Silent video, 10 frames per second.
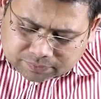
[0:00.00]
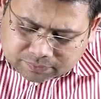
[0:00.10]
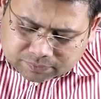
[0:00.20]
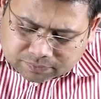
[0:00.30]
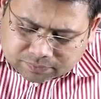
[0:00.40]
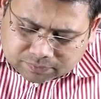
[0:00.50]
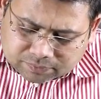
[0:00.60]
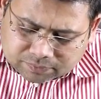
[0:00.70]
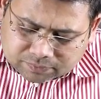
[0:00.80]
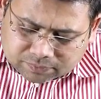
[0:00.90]

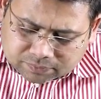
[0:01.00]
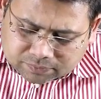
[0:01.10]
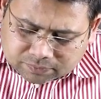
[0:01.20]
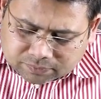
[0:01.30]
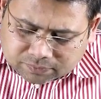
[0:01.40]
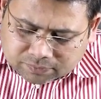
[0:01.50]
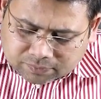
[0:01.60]
Nobody speaks.